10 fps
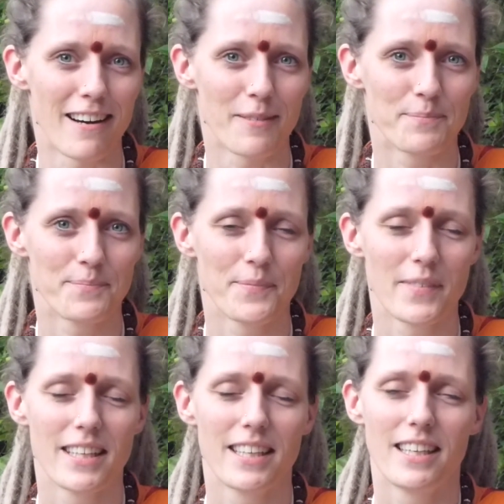
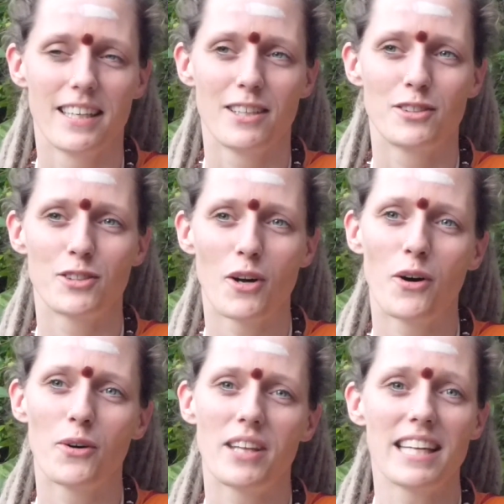
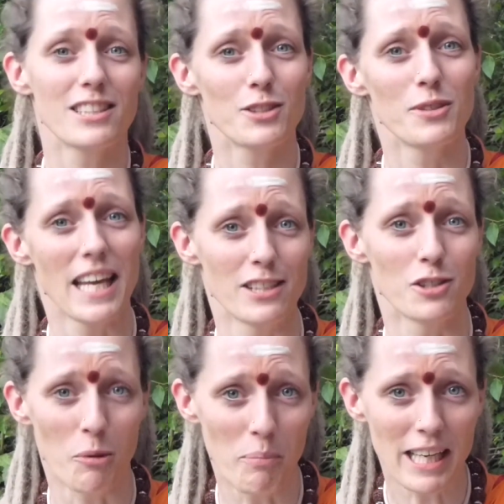So that is today's
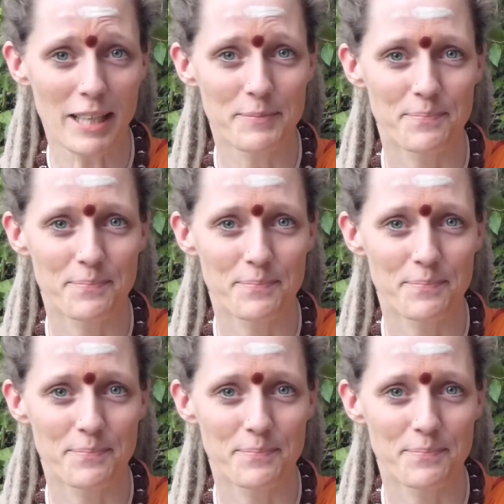topic.